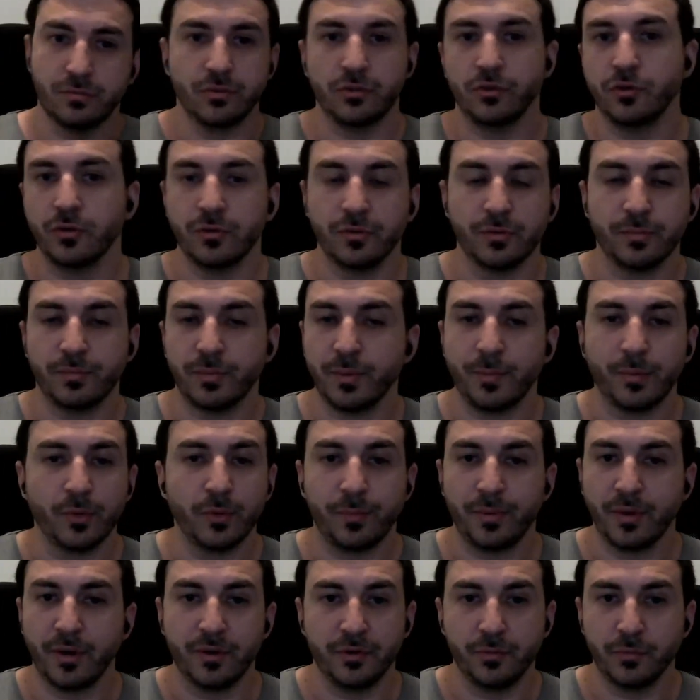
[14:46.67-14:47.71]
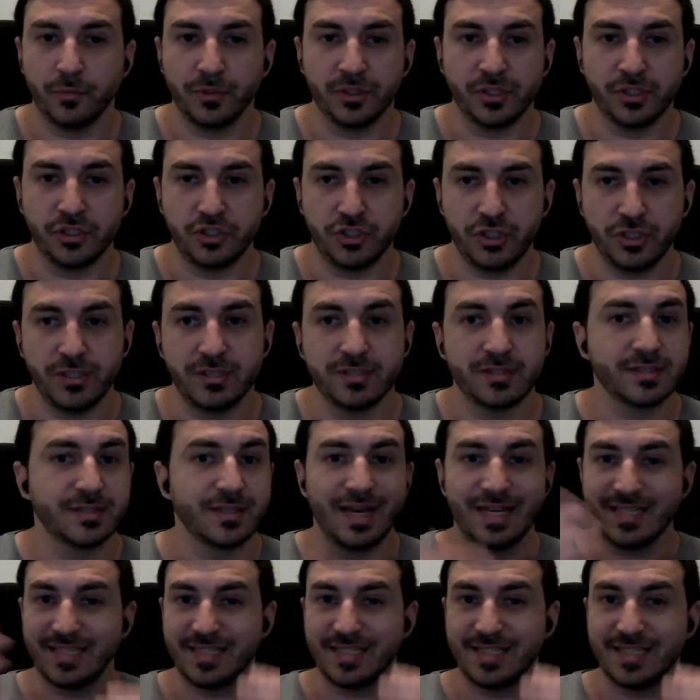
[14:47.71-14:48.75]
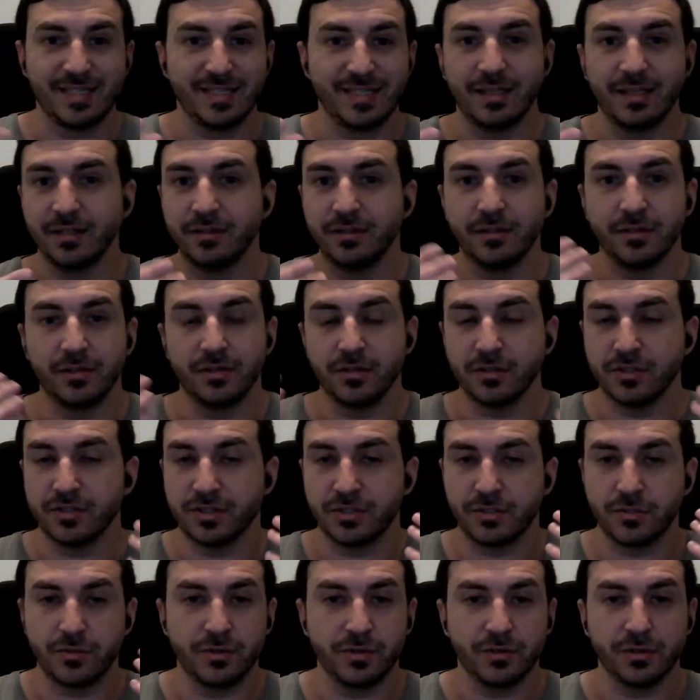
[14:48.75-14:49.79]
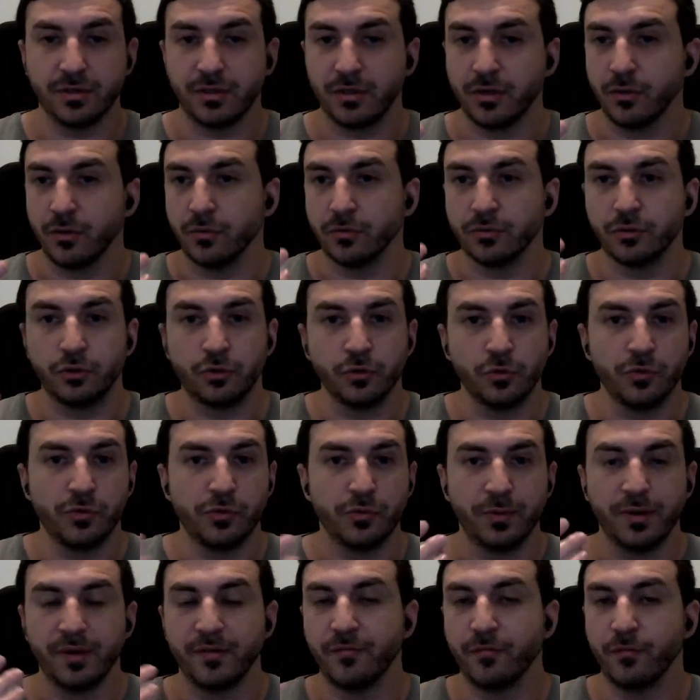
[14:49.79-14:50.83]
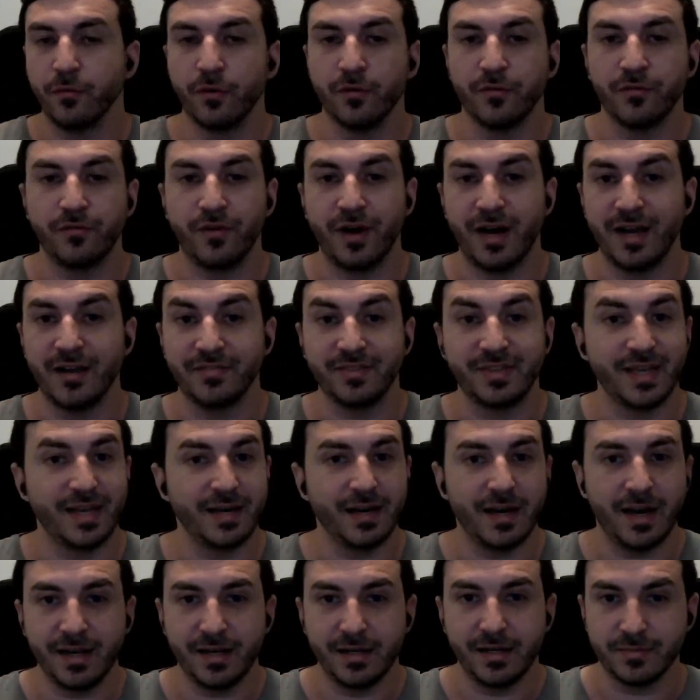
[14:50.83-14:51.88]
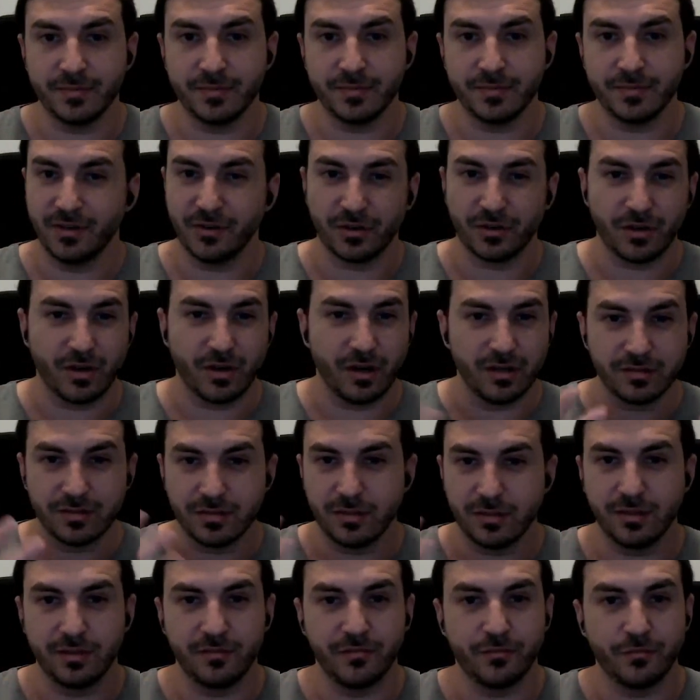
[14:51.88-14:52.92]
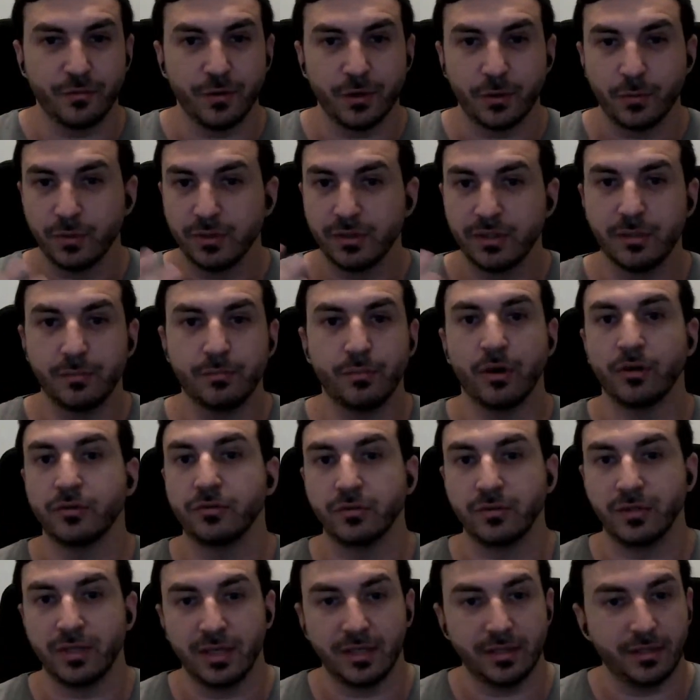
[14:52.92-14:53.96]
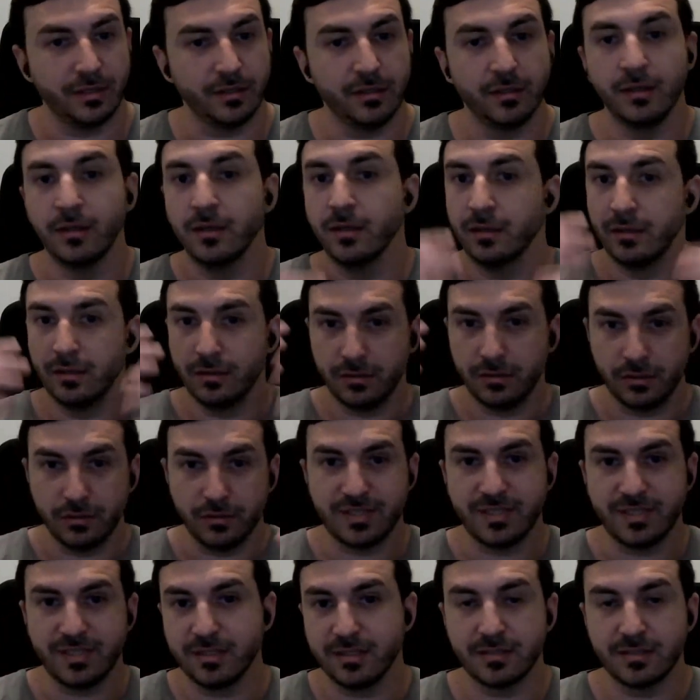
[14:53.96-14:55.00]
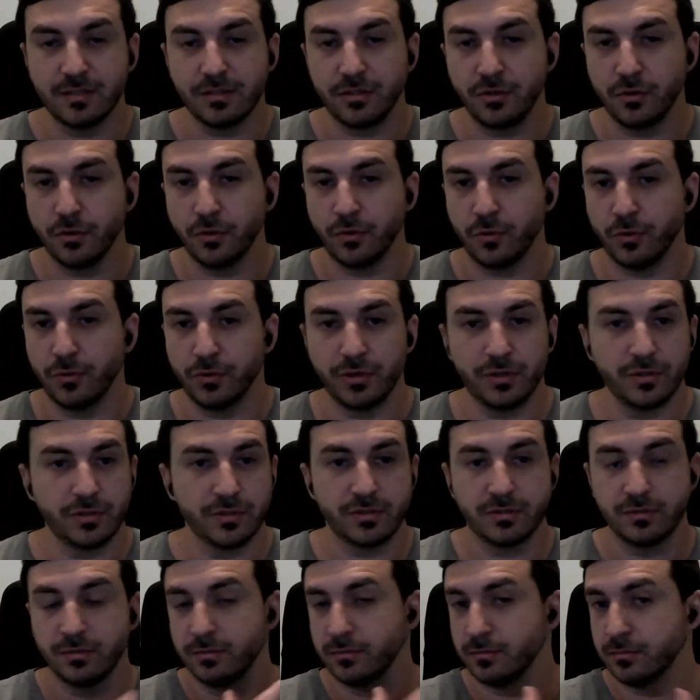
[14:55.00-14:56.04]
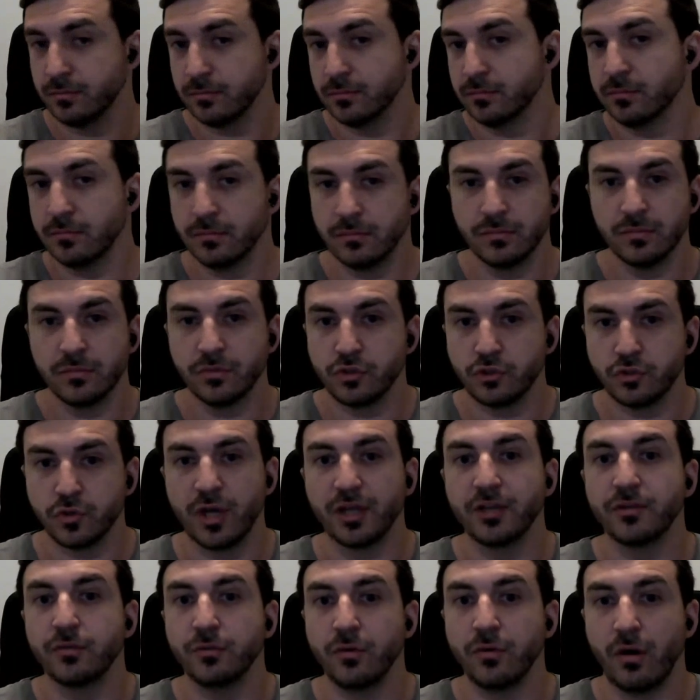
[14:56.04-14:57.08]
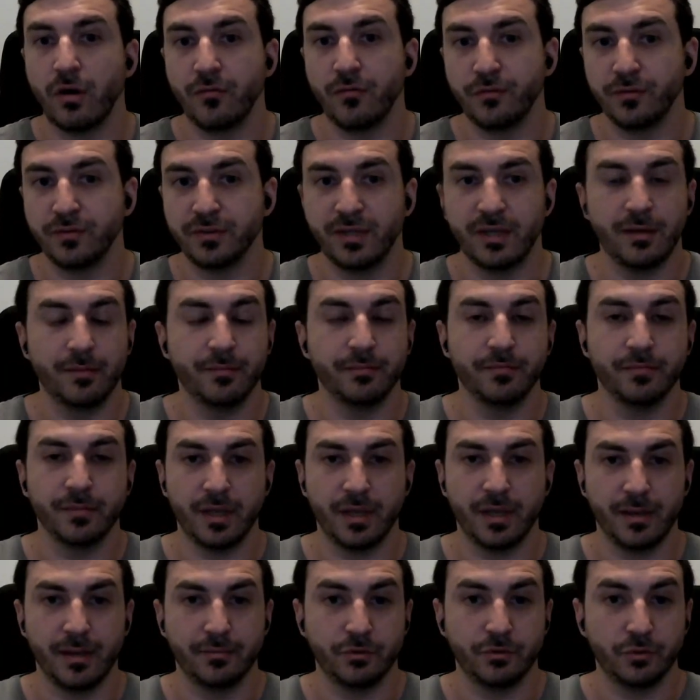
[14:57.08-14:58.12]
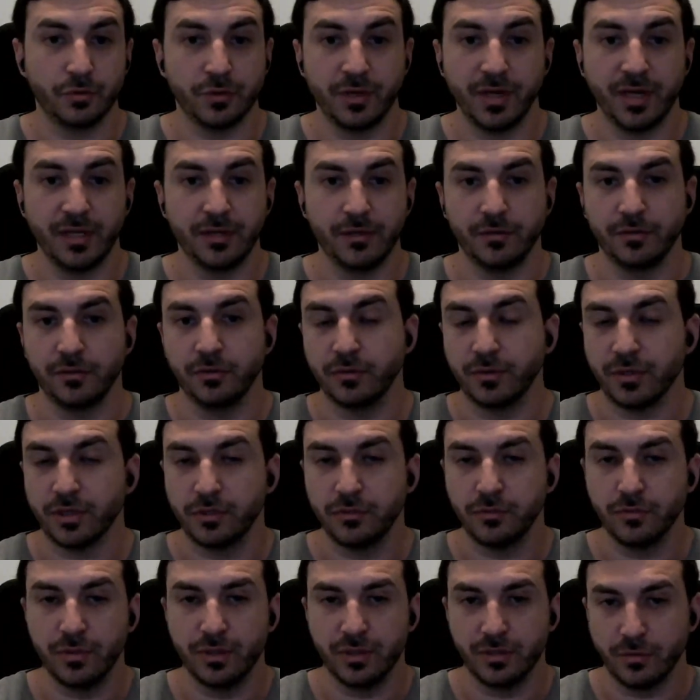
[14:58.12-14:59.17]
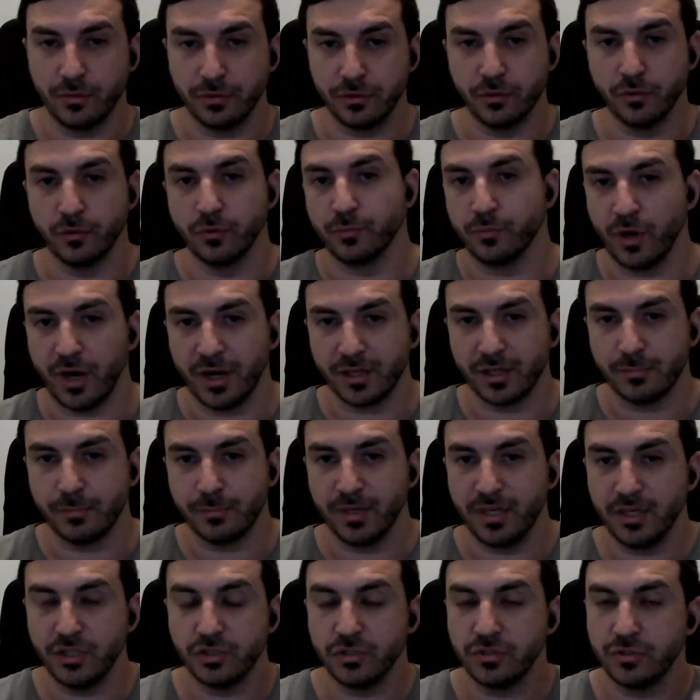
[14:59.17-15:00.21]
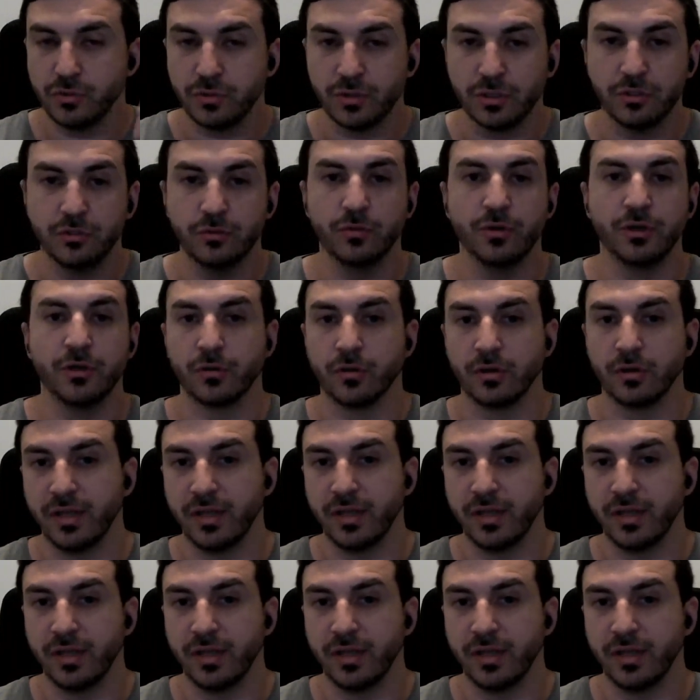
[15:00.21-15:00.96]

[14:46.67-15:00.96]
you, people pair it with the jeans. I see that there are certain you know, two, three, four, five, ten items that are constantly frequently bought together. You see this in your orders. Try to offer them eh, together. You can do it on your product pages. You can do it on